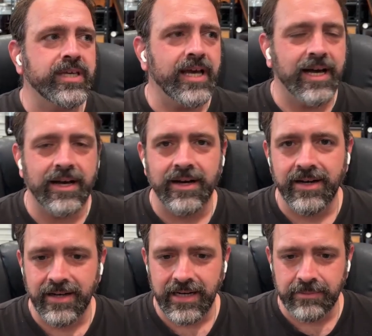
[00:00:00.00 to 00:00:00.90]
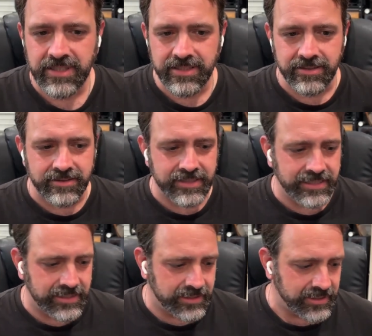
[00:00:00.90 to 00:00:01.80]
Yeah, I'm a little
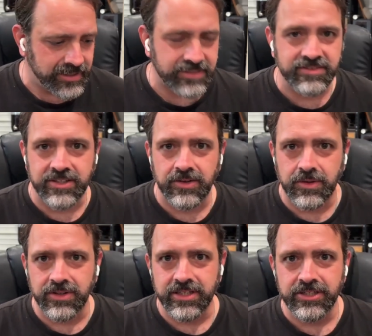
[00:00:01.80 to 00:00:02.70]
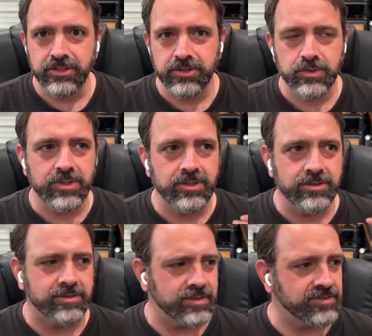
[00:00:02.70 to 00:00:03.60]
in less decor than
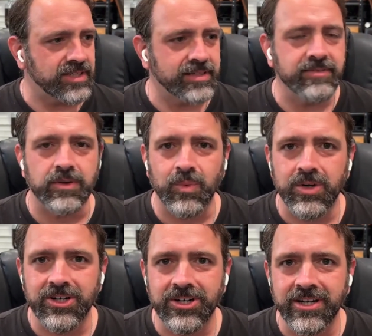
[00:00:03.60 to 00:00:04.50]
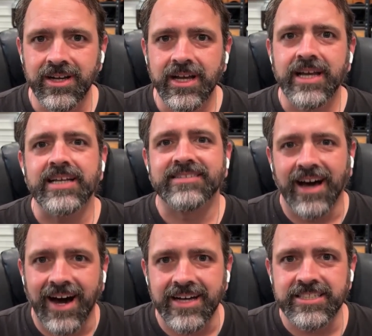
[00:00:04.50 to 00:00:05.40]
usual. Is that even a word? It's
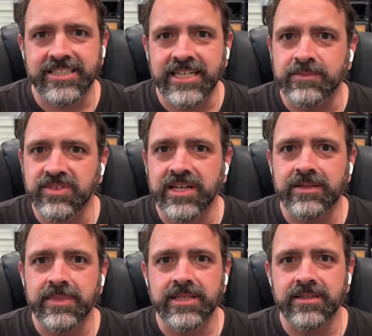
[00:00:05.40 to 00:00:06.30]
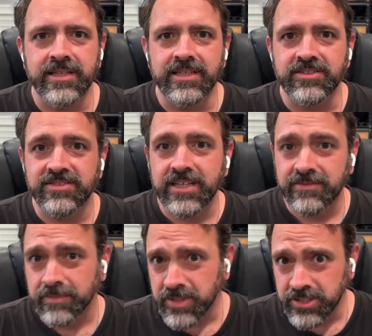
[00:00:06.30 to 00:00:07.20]
hot, James. I am in the
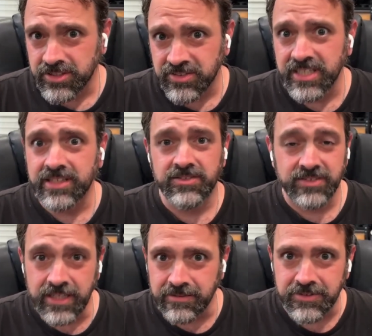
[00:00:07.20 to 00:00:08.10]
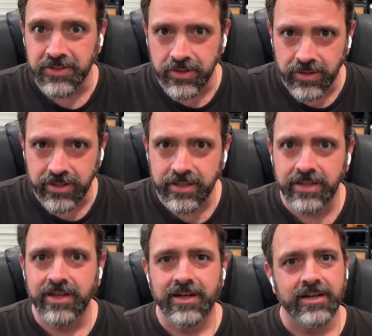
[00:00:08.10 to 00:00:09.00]
state of emergency, state of New
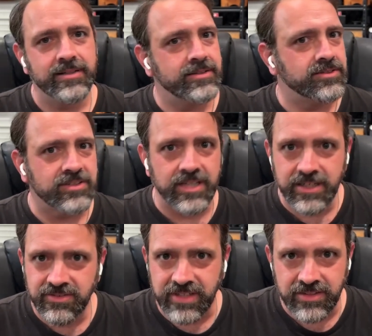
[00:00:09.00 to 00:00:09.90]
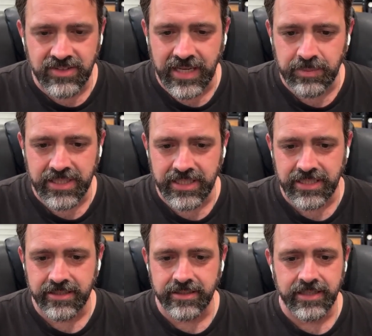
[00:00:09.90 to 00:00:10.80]
York. There's a lot of states happening
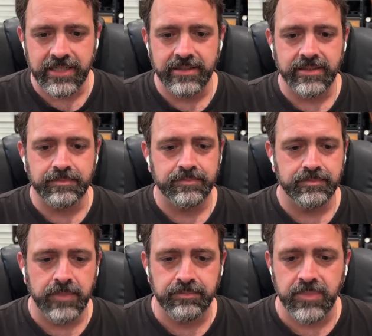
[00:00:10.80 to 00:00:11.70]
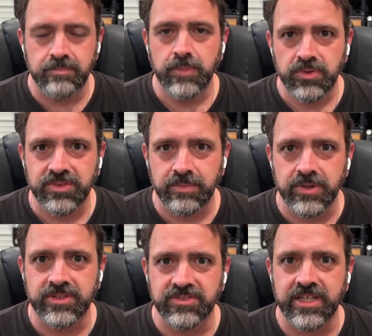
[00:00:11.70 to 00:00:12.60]
here, and the most
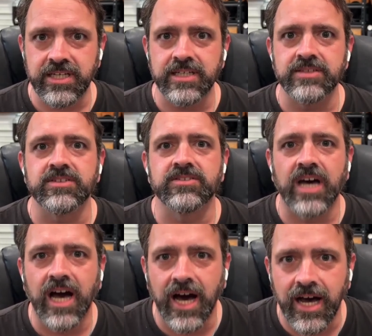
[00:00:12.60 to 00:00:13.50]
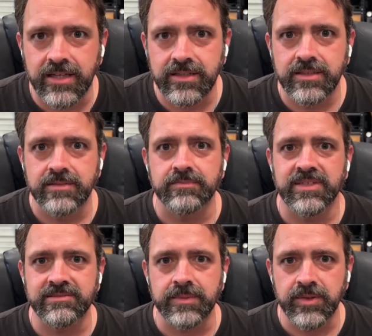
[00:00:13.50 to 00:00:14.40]
important state is it's hot.
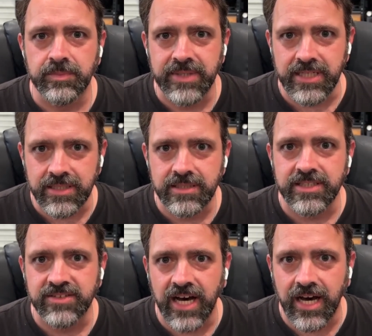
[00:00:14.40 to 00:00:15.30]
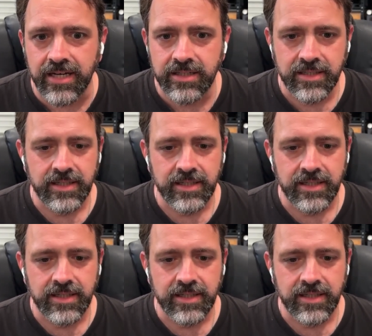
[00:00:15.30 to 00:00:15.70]
No, let me repeat, it's hot.